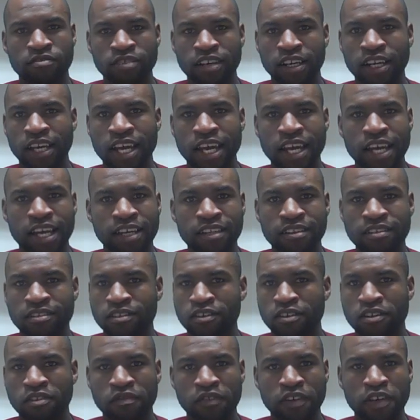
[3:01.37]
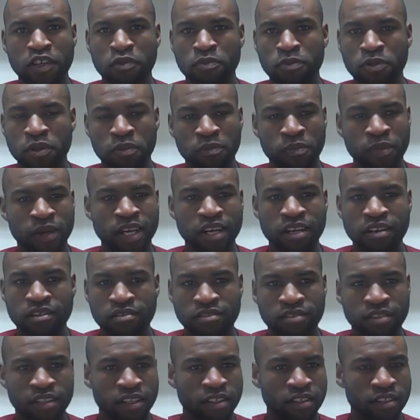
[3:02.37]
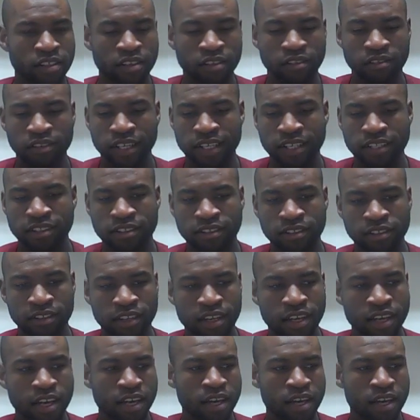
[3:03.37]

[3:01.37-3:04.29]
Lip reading: and rig hands on our Facebook page that like to